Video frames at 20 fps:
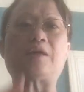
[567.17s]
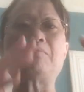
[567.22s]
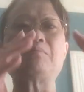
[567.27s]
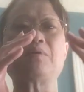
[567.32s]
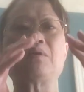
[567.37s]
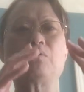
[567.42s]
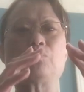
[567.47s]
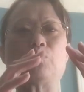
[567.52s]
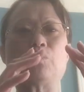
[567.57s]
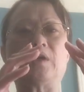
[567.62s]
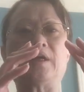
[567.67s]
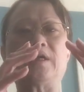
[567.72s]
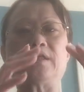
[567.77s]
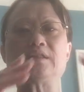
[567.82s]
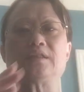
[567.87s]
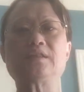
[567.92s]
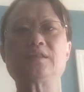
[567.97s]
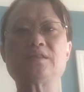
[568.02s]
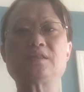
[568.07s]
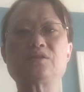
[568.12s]
them?
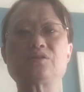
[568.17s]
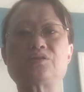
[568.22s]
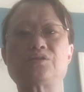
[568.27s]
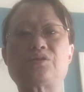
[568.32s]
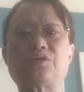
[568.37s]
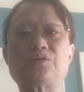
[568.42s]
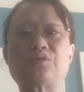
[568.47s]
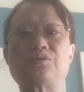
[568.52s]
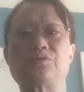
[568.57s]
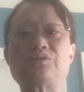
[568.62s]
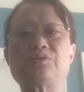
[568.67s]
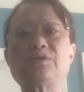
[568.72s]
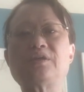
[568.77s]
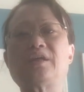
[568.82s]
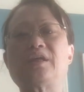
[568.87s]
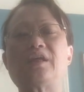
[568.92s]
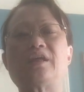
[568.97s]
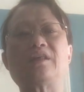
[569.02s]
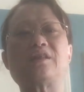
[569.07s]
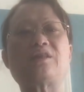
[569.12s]
One, two,
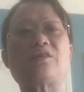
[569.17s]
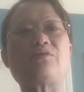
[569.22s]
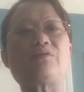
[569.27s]
and